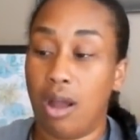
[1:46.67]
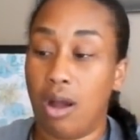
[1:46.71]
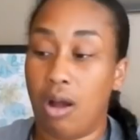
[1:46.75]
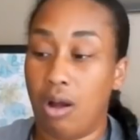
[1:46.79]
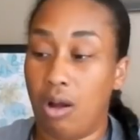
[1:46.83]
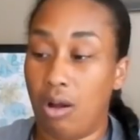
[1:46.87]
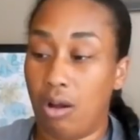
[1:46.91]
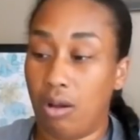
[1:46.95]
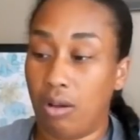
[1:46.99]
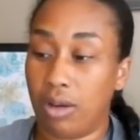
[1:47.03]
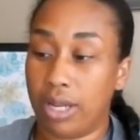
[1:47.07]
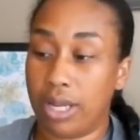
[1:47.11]

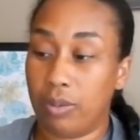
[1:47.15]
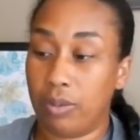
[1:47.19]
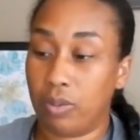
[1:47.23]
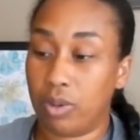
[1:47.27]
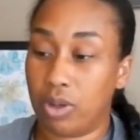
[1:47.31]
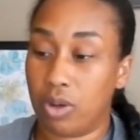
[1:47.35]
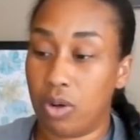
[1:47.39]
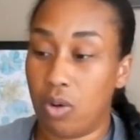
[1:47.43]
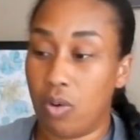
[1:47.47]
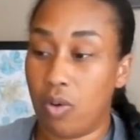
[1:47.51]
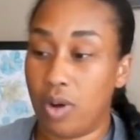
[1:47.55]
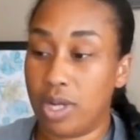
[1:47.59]
all in
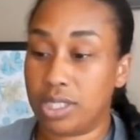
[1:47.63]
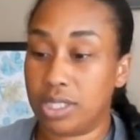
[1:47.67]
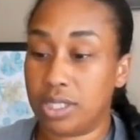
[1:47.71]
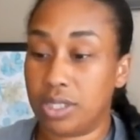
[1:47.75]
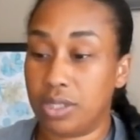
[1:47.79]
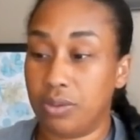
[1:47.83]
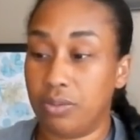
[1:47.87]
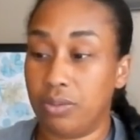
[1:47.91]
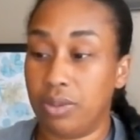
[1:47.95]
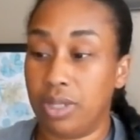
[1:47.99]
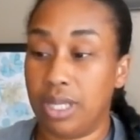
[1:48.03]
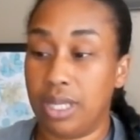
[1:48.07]
regards
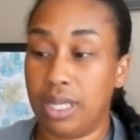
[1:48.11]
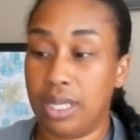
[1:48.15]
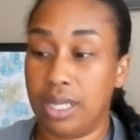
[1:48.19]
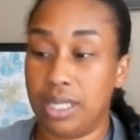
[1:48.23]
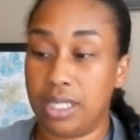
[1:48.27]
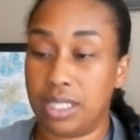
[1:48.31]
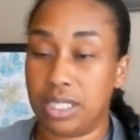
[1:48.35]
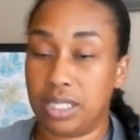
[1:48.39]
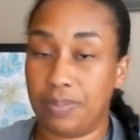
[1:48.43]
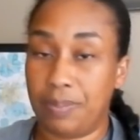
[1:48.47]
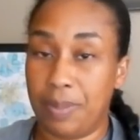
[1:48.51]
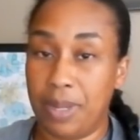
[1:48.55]
to
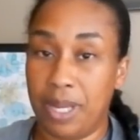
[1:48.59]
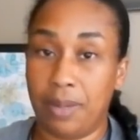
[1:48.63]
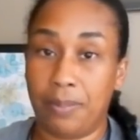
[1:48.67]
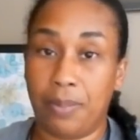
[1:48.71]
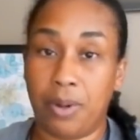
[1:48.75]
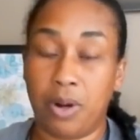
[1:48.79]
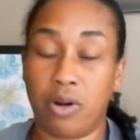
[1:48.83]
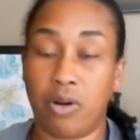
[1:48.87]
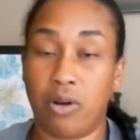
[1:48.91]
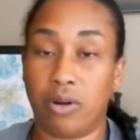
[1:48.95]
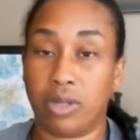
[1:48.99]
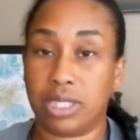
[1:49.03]
the spin
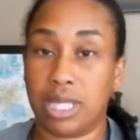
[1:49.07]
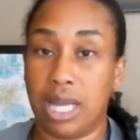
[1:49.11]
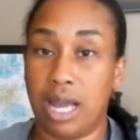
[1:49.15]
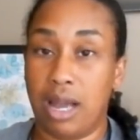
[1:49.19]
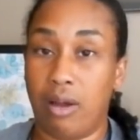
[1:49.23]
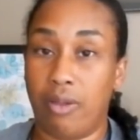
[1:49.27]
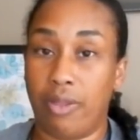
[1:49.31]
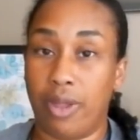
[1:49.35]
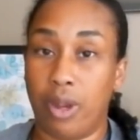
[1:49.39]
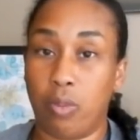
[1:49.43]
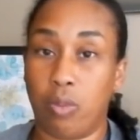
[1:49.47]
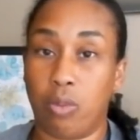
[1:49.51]
perks,
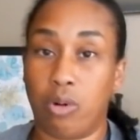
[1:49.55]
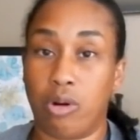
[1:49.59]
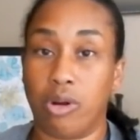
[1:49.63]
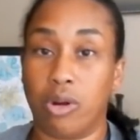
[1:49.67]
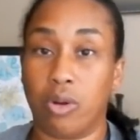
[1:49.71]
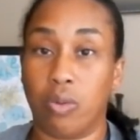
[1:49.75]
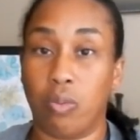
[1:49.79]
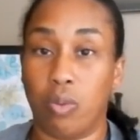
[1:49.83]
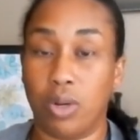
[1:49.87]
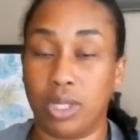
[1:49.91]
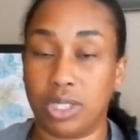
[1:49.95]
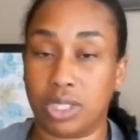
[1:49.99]
how they
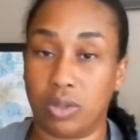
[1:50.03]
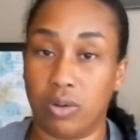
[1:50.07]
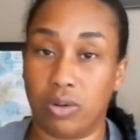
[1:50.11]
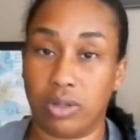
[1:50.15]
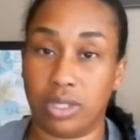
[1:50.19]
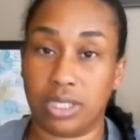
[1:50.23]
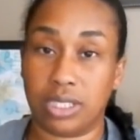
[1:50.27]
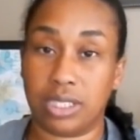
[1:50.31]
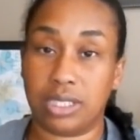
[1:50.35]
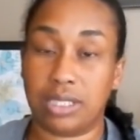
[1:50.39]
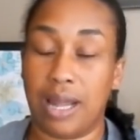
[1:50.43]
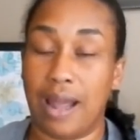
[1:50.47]
work, what's
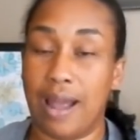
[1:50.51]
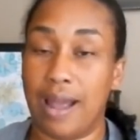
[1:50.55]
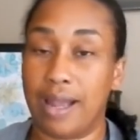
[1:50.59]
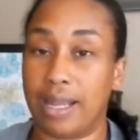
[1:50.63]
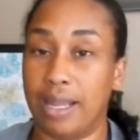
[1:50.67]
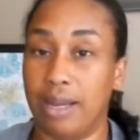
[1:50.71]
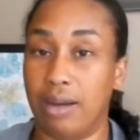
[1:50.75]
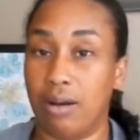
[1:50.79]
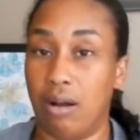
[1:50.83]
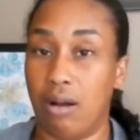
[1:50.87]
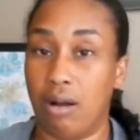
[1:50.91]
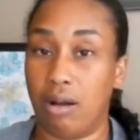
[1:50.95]
going to
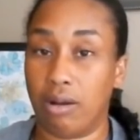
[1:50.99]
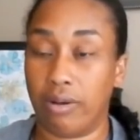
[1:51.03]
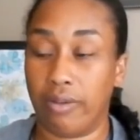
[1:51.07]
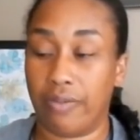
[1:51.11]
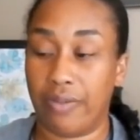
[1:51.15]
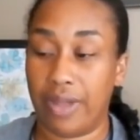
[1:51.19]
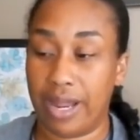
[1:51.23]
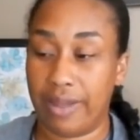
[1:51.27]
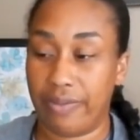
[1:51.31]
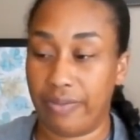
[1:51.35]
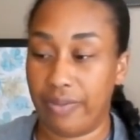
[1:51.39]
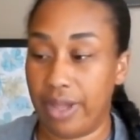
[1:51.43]
stack, and all
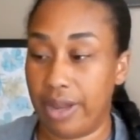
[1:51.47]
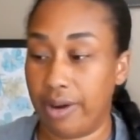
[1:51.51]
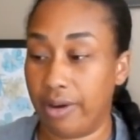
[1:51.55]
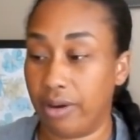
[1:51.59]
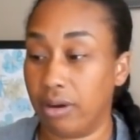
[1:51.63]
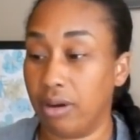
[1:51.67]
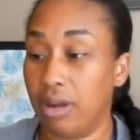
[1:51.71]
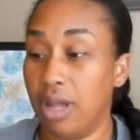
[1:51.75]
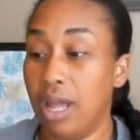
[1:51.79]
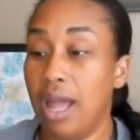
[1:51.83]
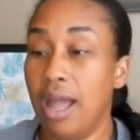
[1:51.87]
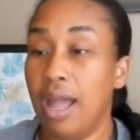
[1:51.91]
of that
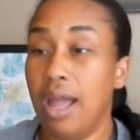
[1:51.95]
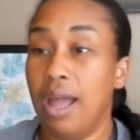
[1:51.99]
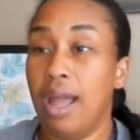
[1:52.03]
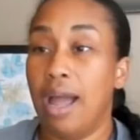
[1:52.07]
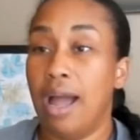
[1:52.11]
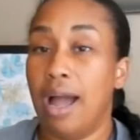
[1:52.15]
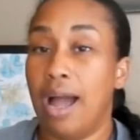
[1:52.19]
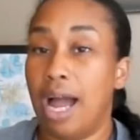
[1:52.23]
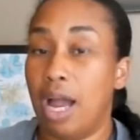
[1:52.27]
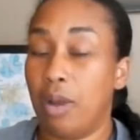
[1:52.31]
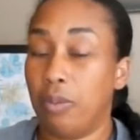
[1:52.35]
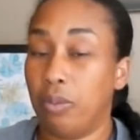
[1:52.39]
there.
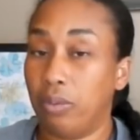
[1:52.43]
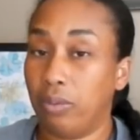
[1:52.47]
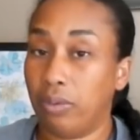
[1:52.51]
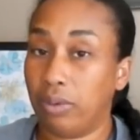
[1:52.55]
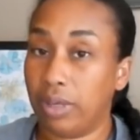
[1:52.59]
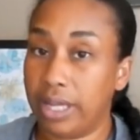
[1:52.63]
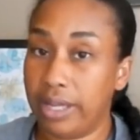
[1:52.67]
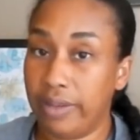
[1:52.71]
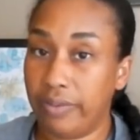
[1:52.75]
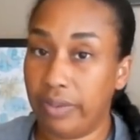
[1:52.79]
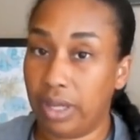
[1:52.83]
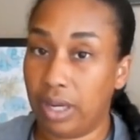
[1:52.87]
I will
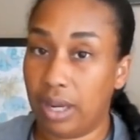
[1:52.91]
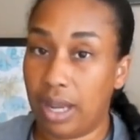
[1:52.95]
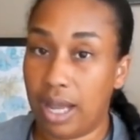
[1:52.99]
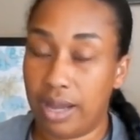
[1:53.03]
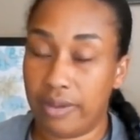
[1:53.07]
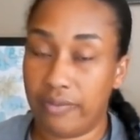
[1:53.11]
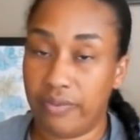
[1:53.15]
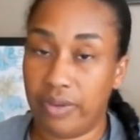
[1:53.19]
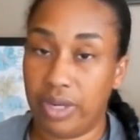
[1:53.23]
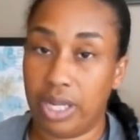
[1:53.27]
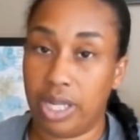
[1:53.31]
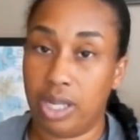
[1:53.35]
leave the
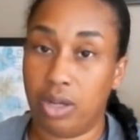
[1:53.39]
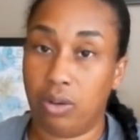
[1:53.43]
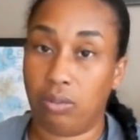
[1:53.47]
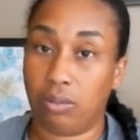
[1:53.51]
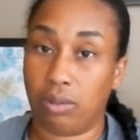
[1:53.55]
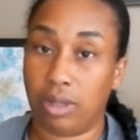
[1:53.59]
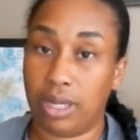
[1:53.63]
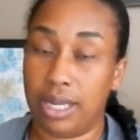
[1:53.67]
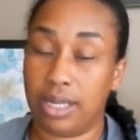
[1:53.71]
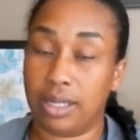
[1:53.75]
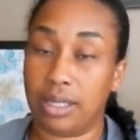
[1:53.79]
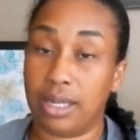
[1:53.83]
live video
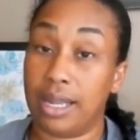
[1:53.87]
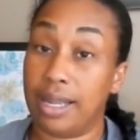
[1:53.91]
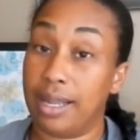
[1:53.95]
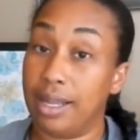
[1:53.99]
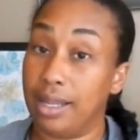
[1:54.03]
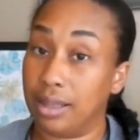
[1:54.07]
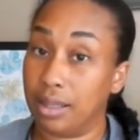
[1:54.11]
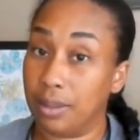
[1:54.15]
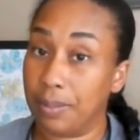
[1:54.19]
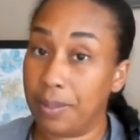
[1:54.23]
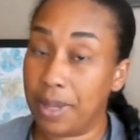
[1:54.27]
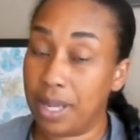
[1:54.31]
link
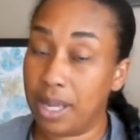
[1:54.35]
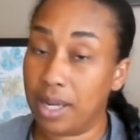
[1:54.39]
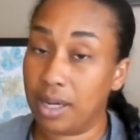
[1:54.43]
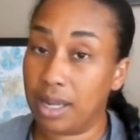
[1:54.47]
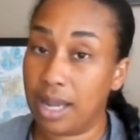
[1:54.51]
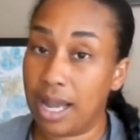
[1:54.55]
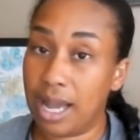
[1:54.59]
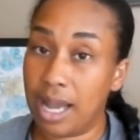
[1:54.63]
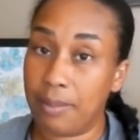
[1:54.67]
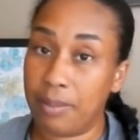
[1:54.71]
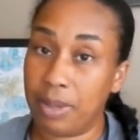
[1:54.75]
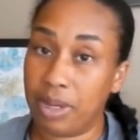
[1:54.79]
in the
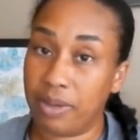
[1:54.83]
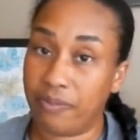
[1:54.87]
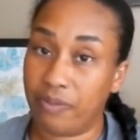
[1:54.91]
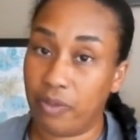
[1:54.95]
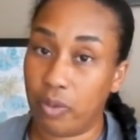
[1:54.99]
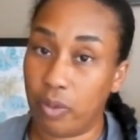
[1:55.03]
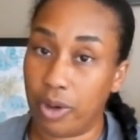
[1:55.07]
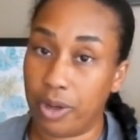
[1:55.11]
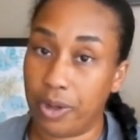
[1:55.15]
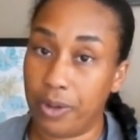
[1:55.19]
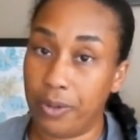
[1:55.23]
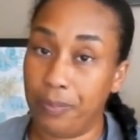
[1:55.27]
pinned comment
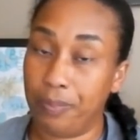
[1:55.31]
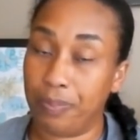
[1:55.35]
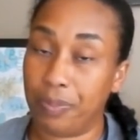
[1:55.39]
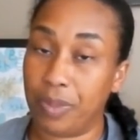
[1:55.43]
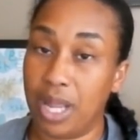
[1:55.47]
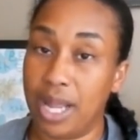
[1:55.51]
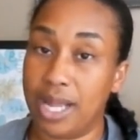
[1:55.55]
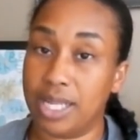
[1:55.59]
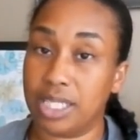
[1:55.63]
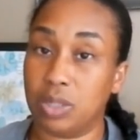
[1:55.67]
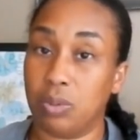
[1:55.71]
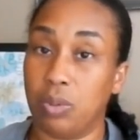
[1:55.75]
for you,
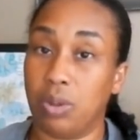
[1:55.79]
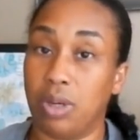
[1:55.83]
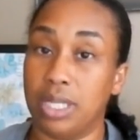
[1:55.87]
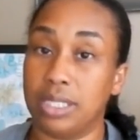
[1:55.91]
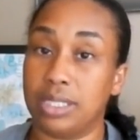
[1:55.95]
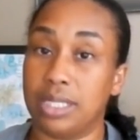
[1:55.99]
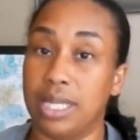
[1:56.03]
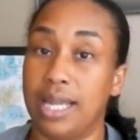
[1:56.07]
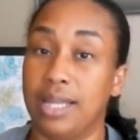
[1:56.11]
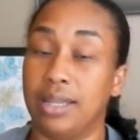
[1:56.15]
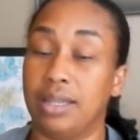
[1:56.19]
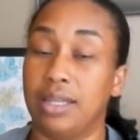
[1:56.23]
as well
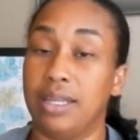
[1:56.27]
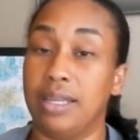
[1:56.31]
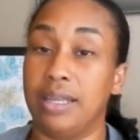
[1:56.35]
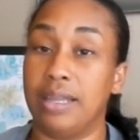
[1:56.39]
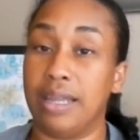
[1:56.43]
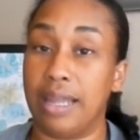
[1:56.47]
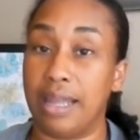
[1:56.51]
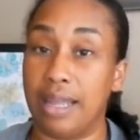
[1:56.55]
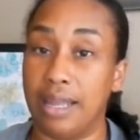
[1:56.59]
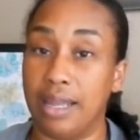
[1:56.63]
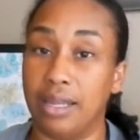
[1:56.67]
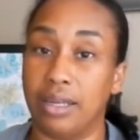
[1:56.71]
as at the
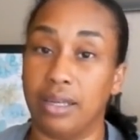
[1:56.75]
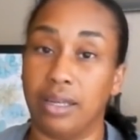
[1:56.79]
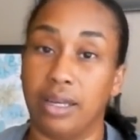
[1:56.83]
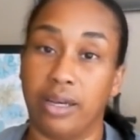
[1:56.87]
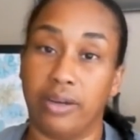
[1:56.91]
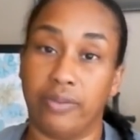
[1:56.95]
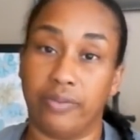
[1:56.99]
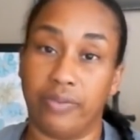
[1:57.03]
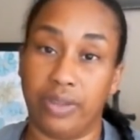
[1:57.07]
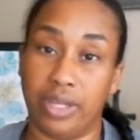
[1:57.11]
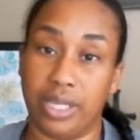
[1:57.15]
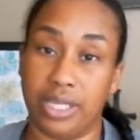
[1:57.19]
end
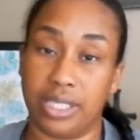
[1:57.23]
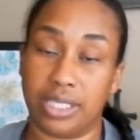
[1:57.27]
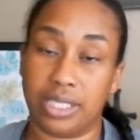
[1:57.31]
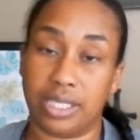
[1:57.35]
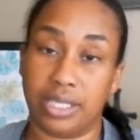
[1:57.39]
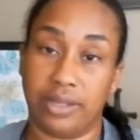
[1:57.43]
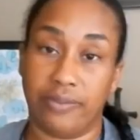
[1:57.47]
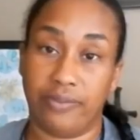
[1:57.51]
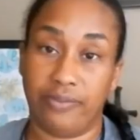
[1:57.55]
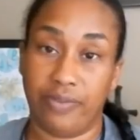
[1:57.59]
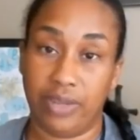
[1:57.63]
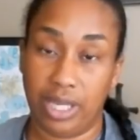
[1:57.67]
of
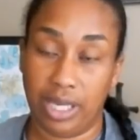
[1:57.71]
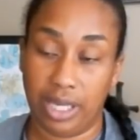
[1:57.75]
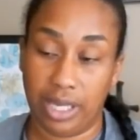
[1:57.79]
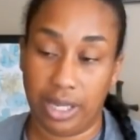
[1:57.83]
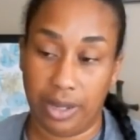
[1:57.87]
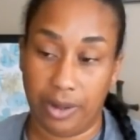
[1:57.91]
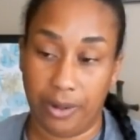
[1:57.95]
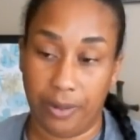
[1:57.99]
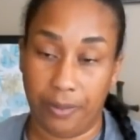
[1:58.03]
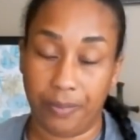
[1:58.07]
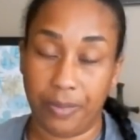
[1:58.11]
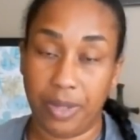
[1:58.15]
this
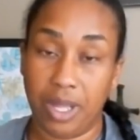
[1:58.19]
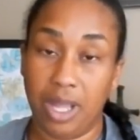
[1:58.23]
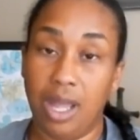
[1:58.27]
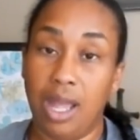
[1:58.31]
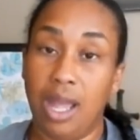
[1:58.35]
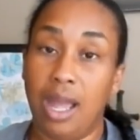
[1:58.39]
video.